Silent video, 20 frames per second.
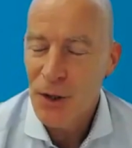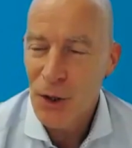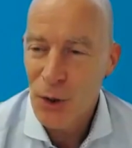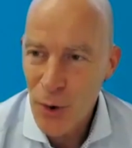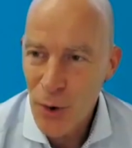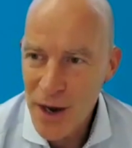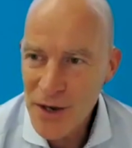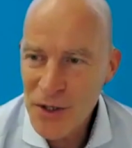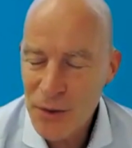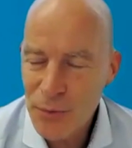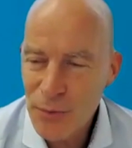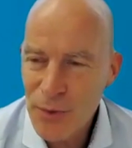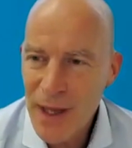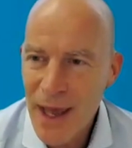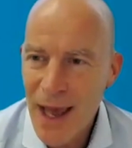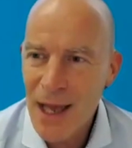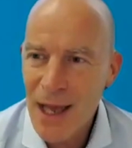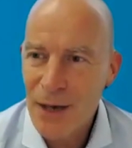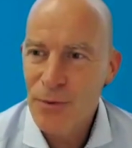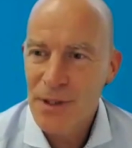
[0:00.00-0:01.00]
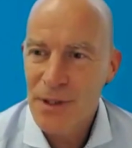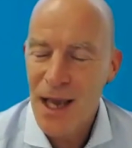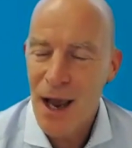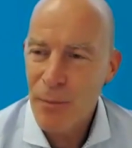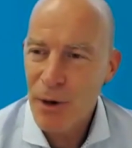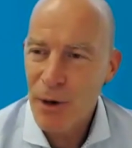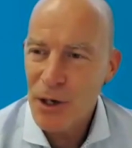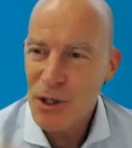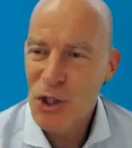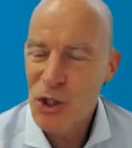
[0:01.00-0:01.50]
The question we had was
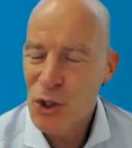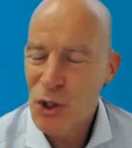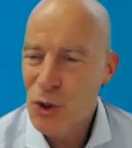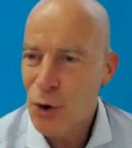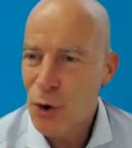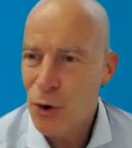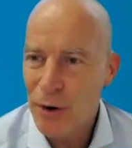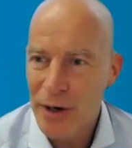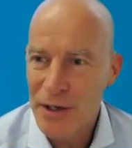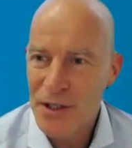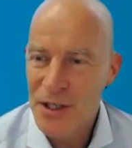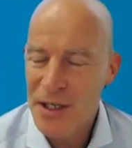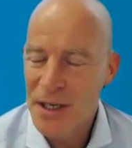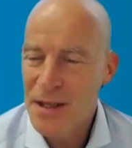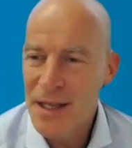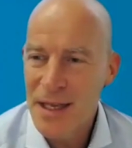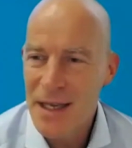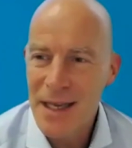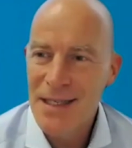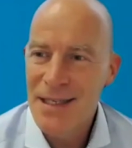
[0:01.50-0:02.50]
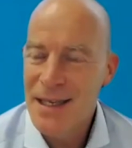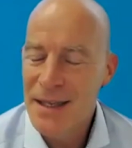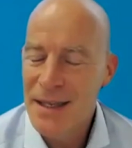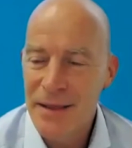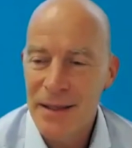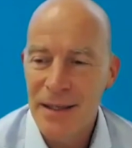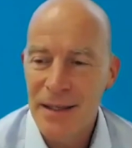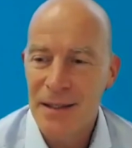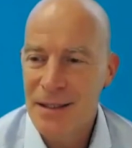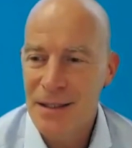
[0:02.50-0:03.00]
how much storage is
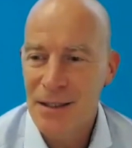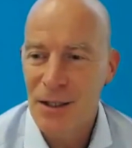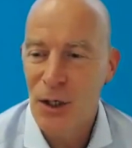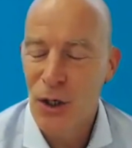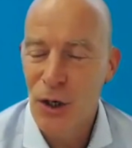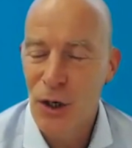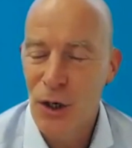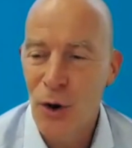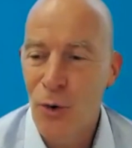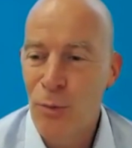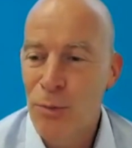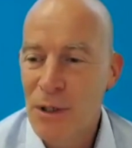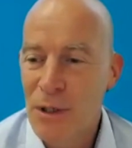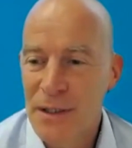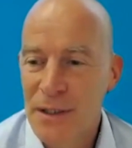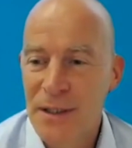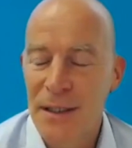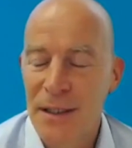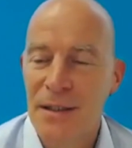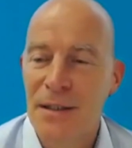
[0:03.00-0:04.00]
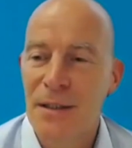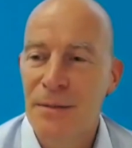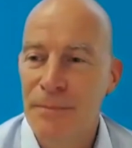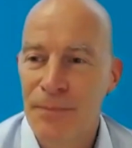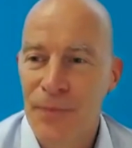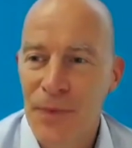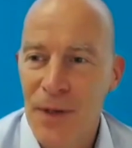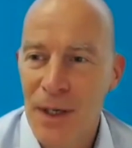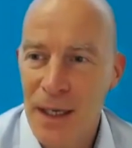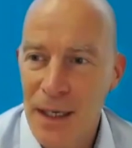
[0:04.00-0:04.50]
in this global system.
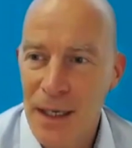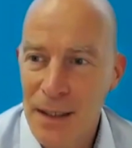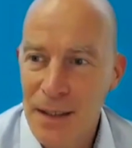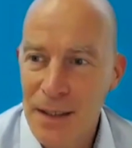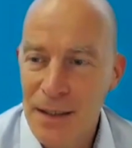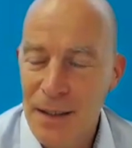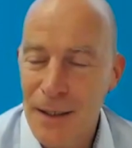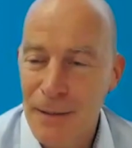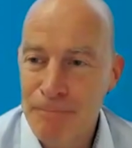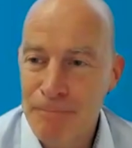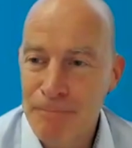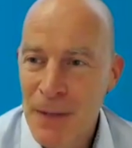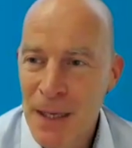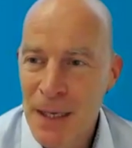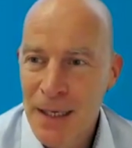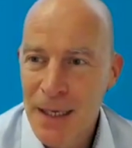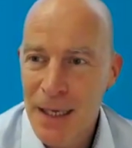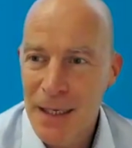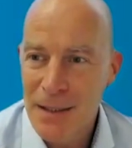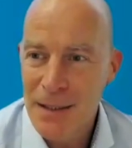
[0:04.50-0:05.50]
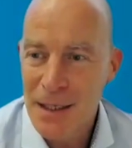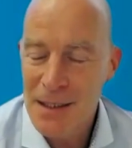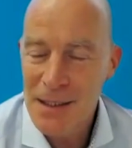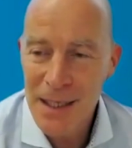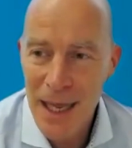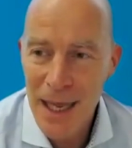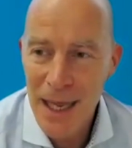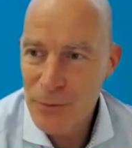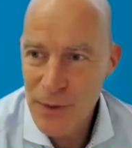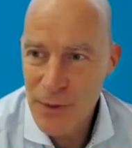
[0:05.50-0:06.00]
And as I
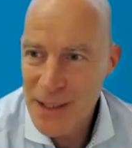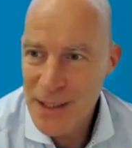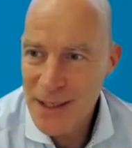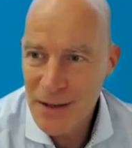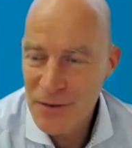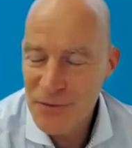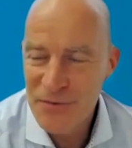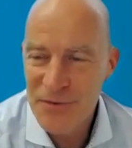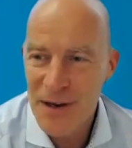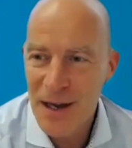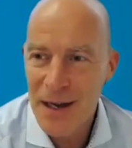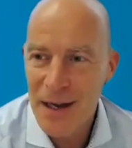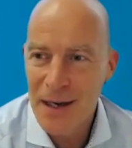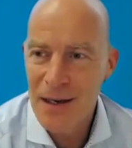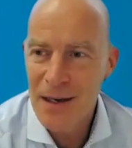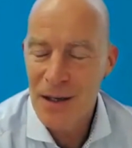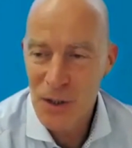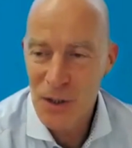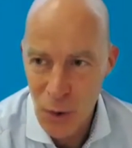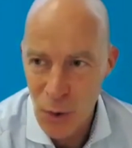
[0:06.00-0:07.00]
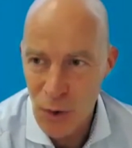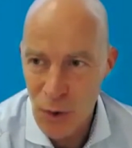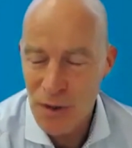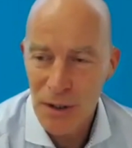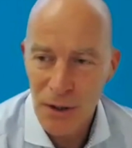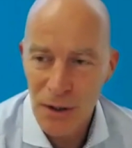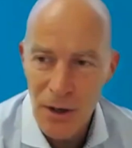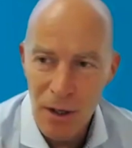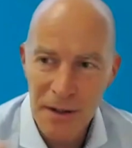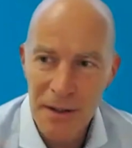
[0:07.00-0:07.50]
said, we didn't find a
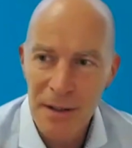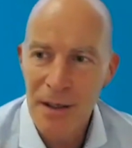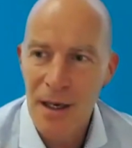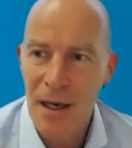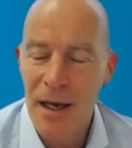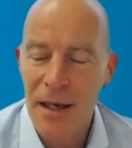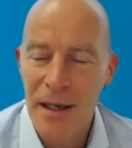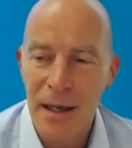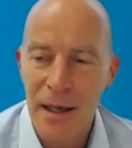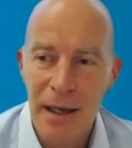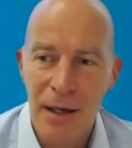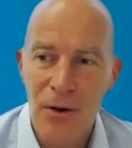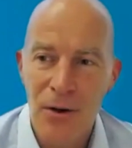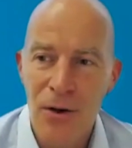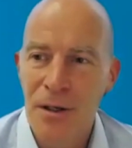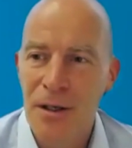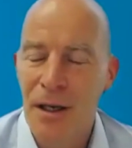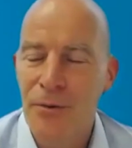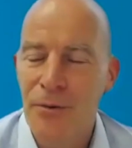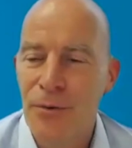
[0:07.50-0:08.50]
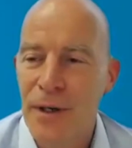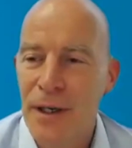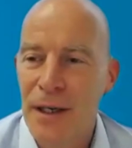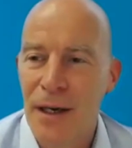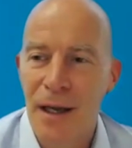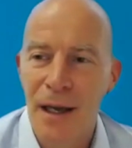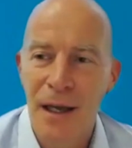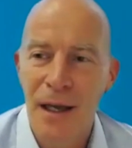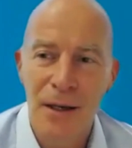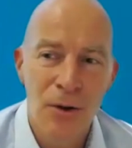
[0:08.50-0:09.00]
source, not the IEA, not
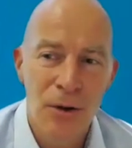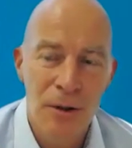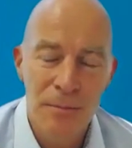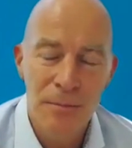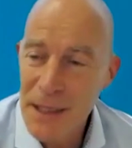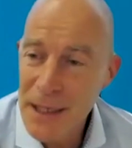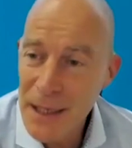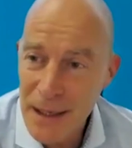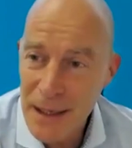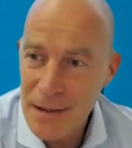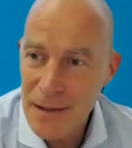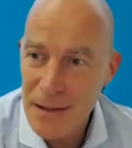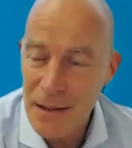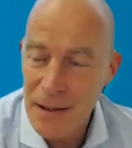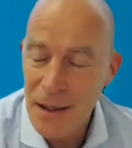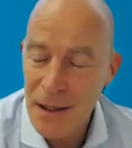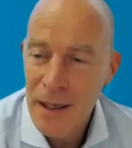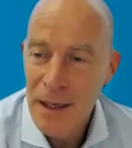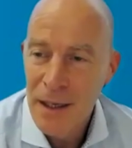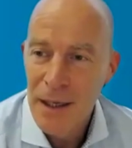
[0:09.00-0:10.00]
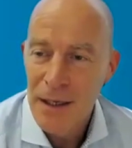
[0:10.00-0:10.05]
IRENA, not McKinsey.